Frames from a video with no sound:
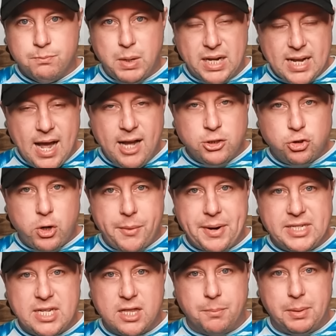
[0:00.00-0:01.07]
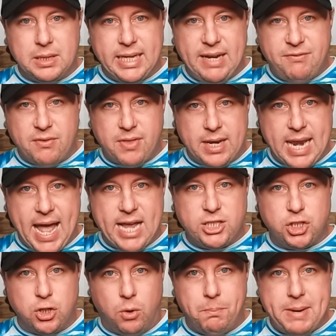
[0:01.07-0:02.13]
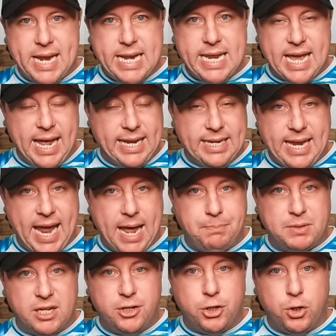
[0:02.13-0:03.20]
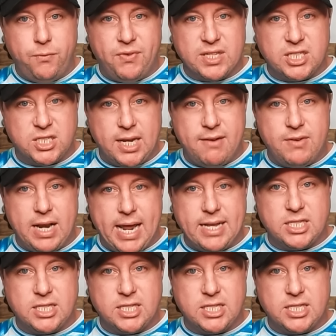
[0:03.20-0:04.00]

But contrary to the belief of the national media and Captain Doofus Stephen A.